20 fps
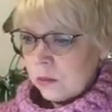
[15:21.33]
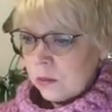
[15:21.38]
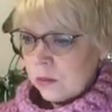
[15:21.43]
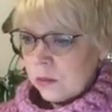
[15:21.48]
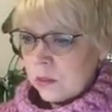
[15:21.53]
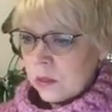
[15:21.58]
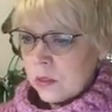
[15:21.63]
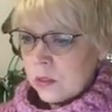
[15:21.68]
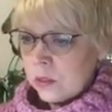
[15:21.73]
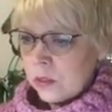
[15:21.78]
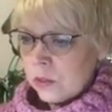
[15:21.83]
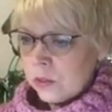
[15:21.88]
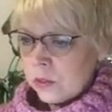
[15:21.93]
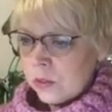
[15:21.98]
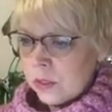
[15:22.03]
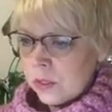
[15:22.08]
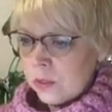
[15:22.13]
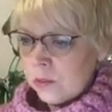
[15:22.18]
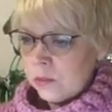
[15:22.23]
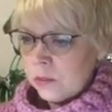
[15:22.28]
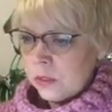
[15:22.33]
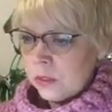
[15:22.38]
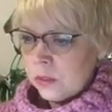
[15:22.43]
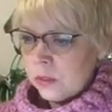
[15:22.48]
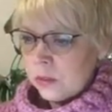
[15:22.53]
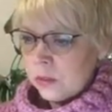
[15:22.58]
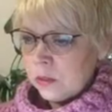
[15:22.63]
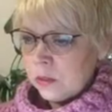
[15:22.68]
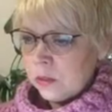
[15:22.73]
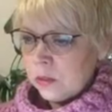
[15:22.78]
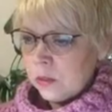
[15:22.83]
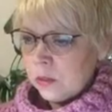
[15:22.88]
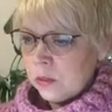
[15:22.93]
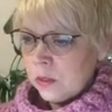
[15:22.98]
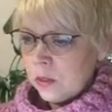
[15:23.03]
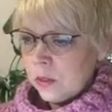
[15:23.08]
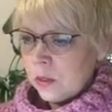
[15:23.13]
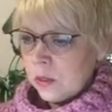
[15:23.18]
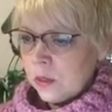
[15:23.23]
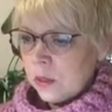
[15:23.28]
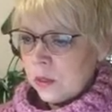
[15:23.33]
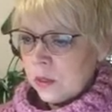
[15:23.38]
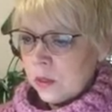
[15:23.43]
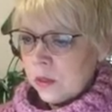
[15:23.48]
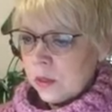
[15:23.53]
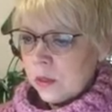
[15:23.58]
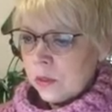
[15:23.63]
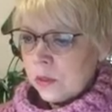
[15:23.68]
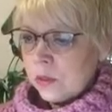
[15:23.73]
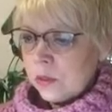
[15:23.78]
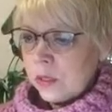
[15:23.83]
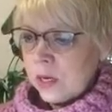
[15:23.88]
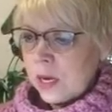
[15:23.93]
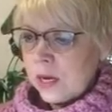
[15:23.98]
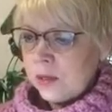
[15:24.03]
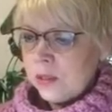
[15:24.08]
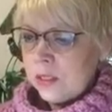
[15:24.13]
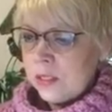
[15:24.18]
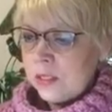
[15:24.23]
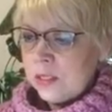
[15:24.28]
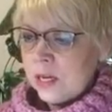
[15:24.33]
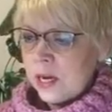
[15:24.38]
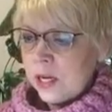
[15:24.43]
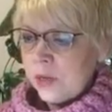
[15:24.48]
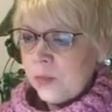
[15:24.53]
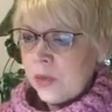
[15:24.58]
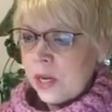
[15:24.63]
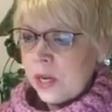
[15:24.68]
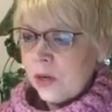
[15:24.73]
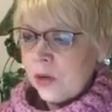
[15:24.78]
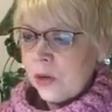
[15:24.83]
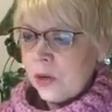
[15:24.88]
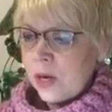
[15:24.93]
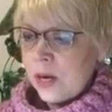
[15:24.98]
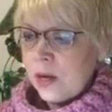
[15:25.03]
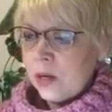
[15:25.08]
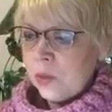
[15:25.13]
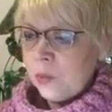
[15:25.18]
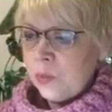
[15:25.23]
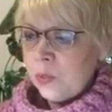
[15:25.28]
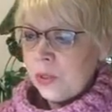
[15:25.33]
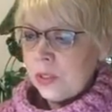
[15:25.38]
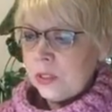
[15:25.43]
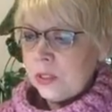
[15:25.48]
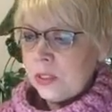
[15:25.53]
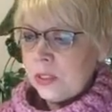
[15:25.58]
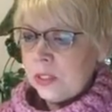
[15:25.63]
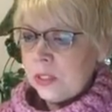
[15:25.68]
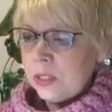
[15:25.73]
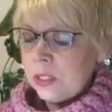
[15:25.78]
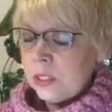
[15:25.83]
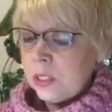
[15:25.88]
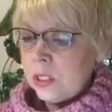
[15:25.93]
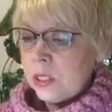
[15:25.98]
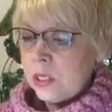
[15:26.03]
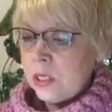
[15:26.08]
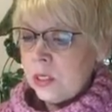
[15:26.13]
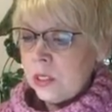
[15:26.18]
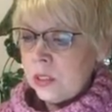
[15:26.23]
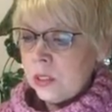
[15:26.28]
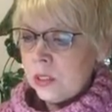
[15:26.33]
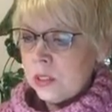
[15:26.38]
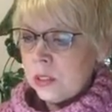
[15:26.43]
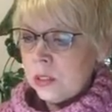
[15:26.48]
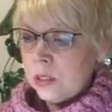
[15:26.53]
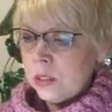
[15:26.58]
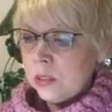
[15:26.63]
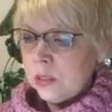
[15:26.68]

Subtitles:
yarn trips. Learn how to design, but I don't know how to put stitches.